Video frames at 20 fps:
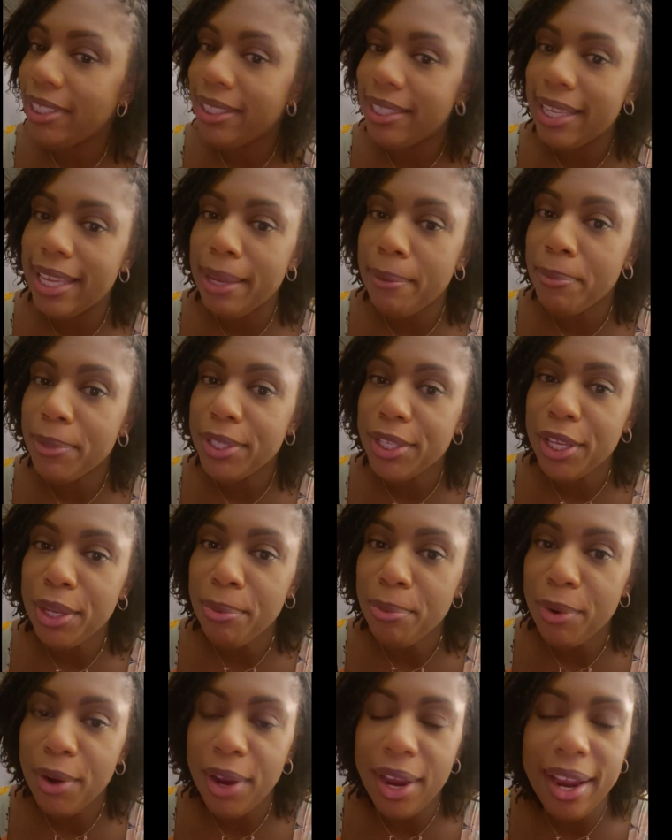Keep us in
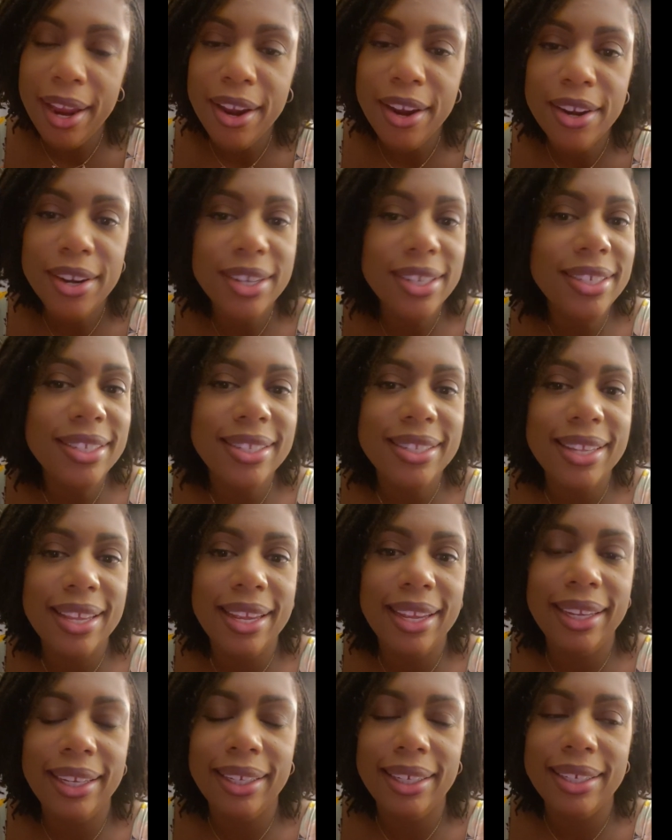your prayers,
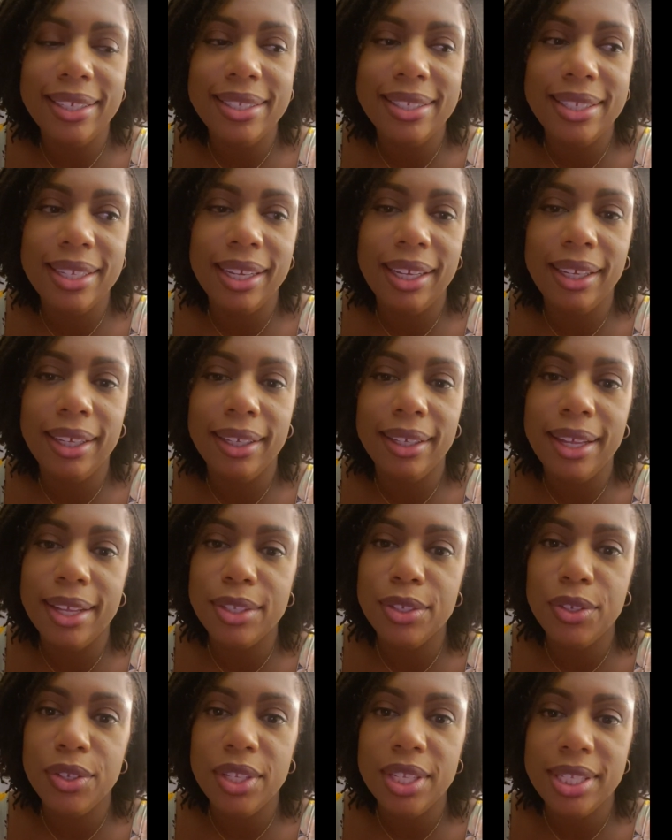and
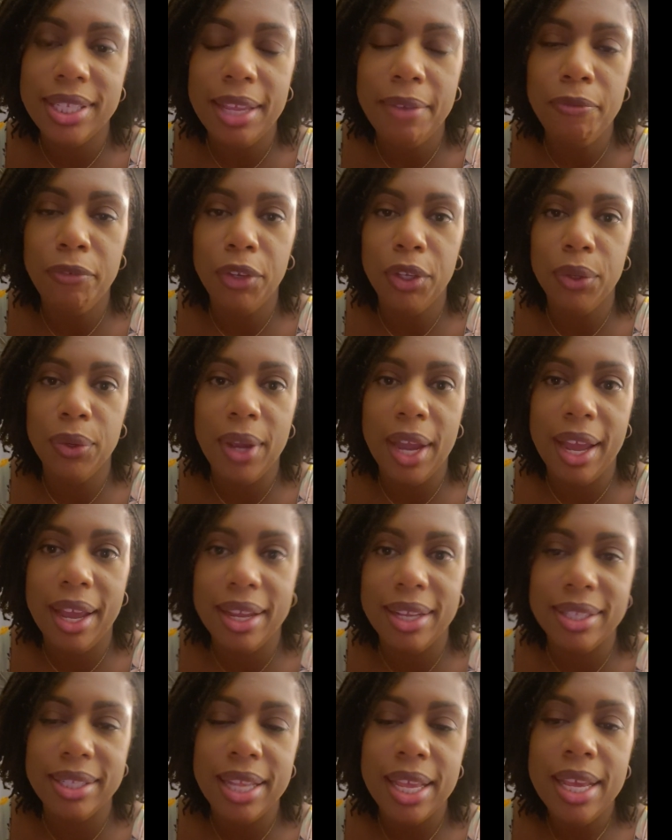I'll do the same for you
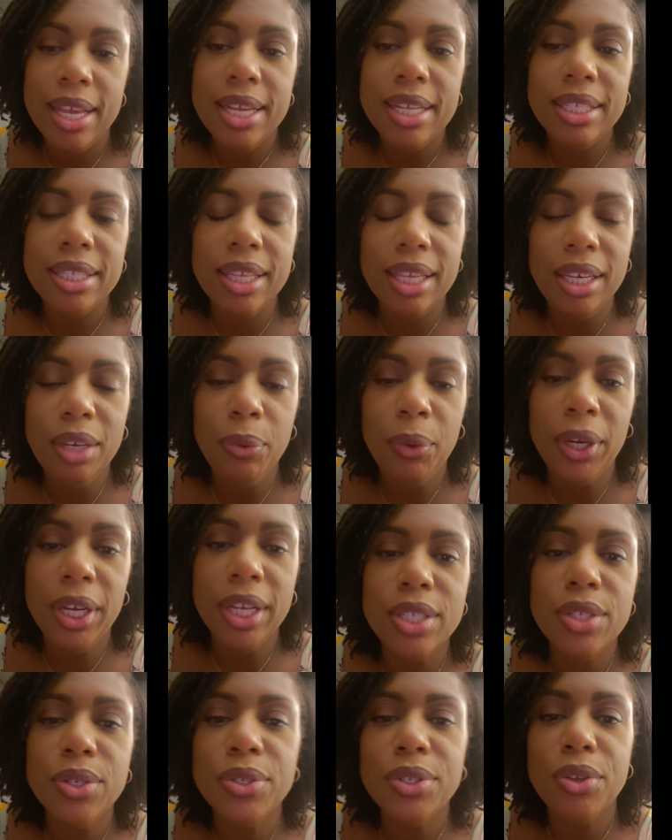guys. To anyone
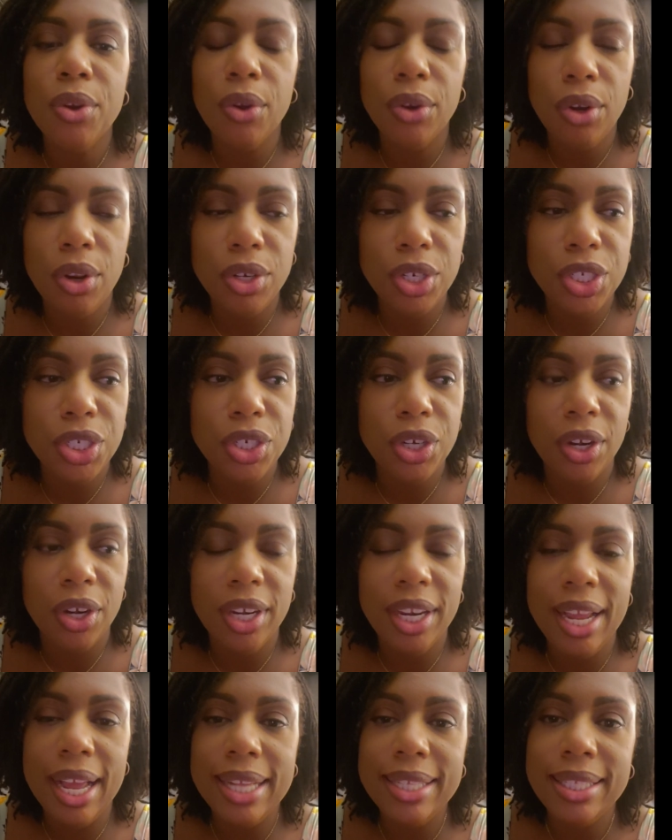who's going on this
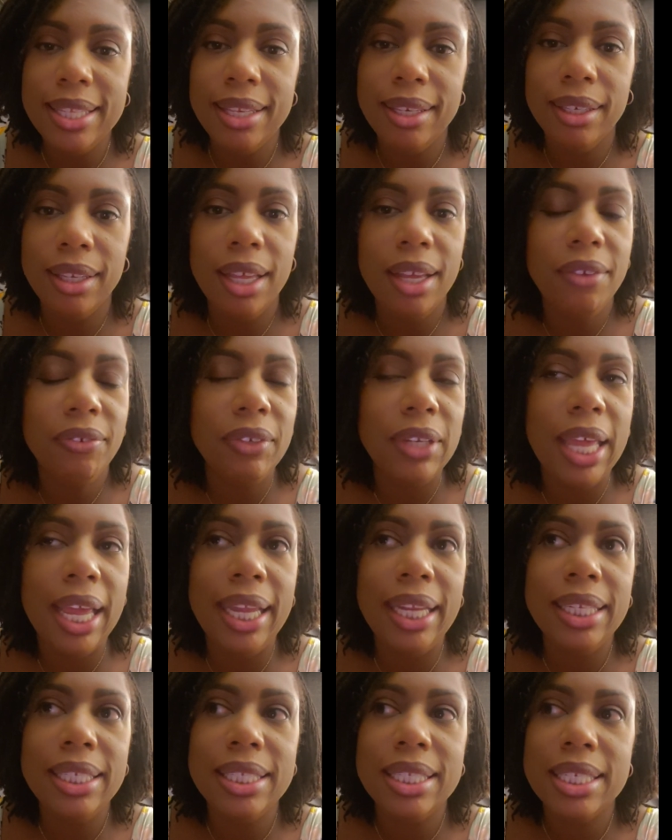journey, I send love,
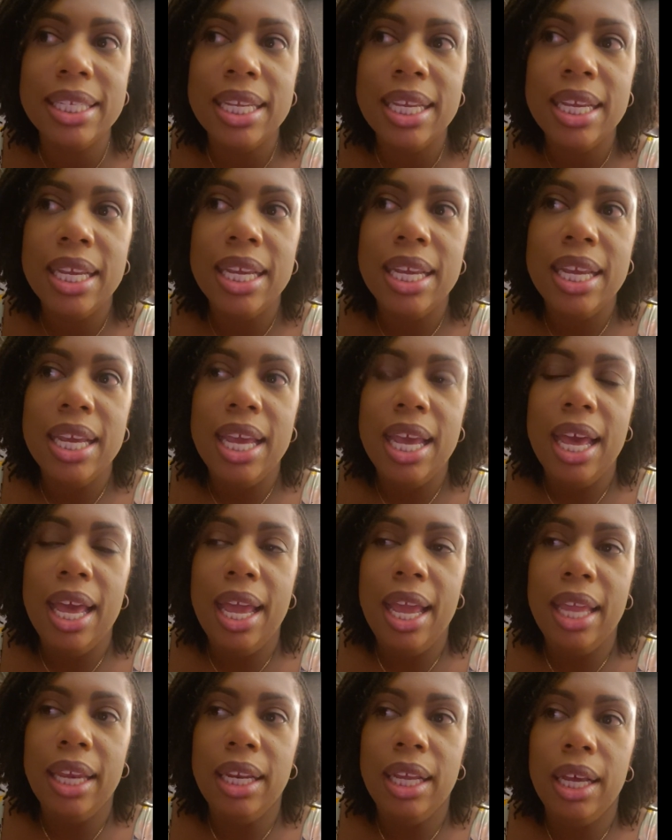light,
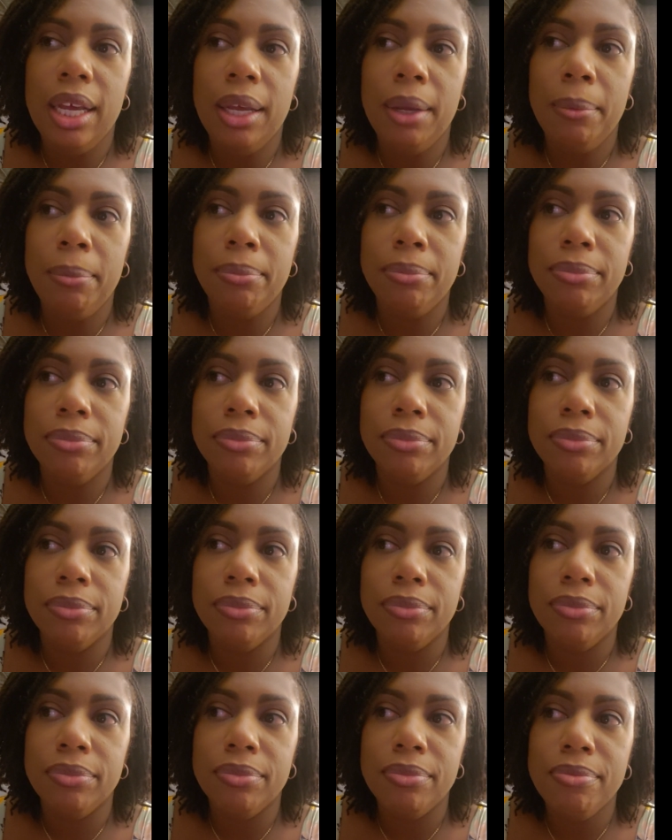and
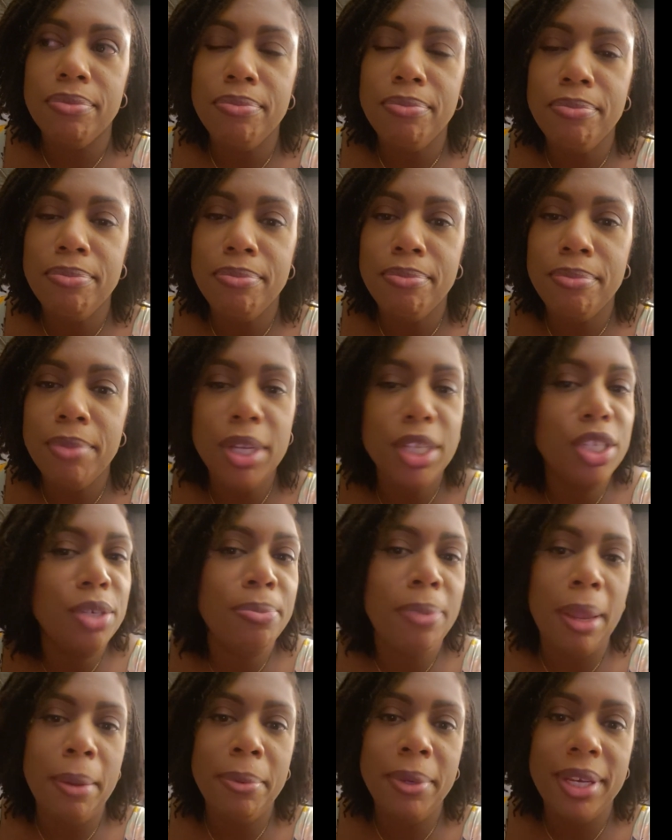
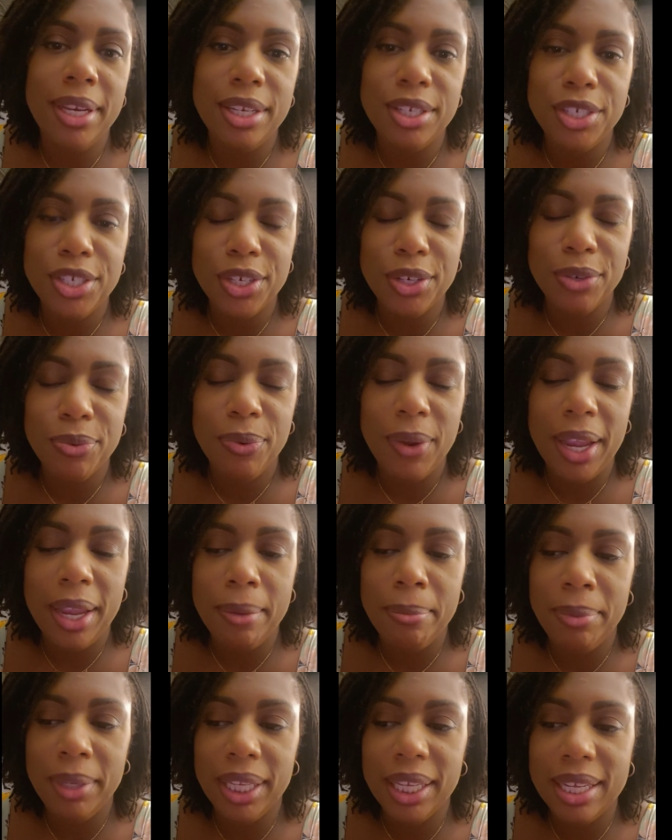much baby dust your
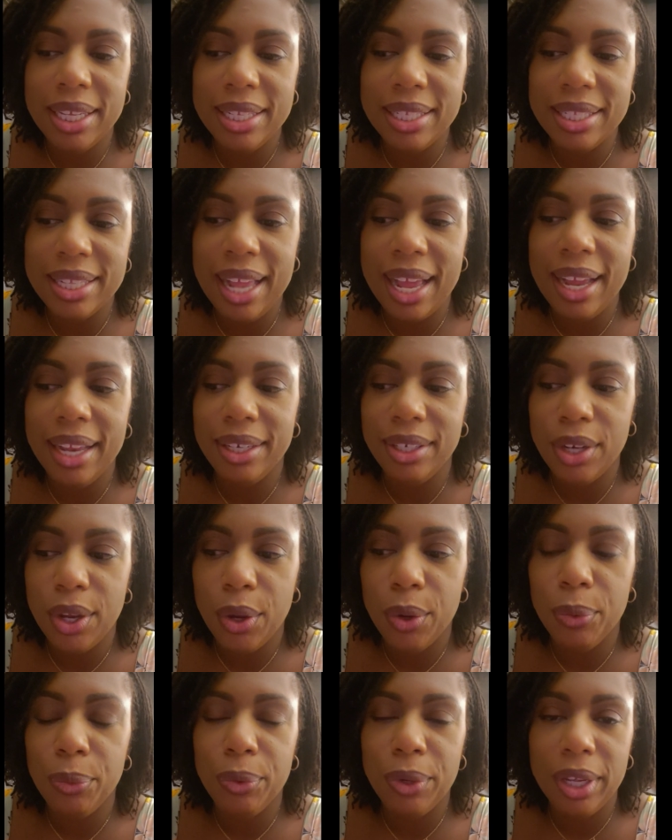way, because I
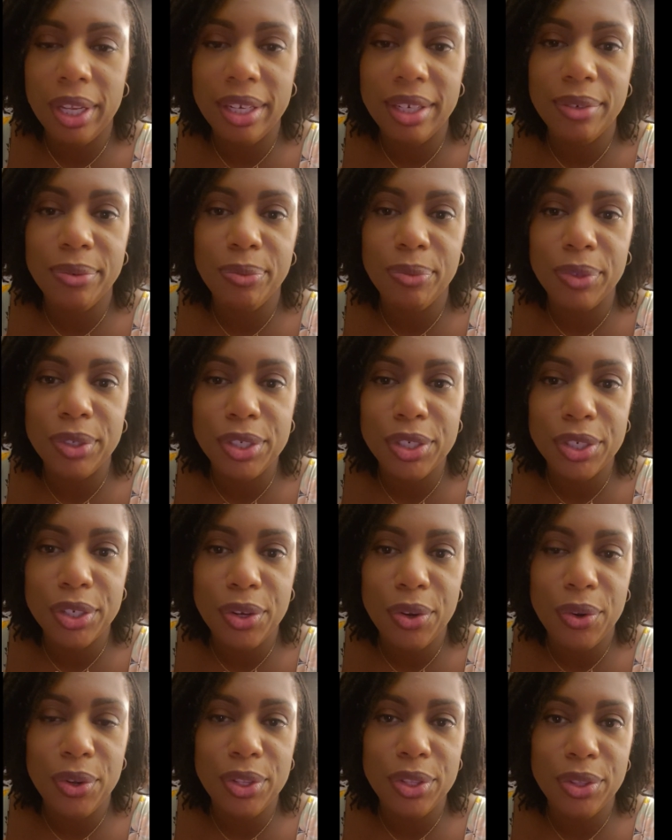know what you're
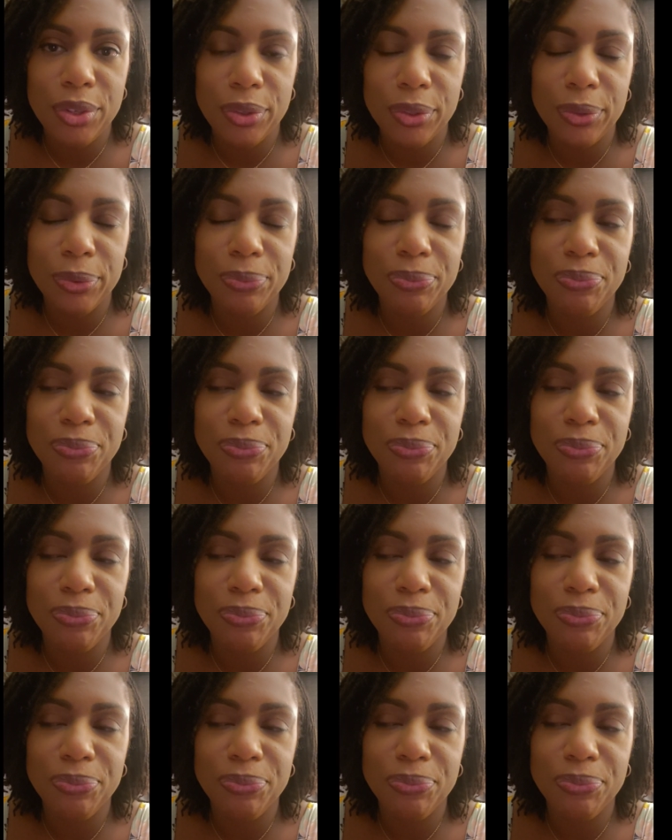going through.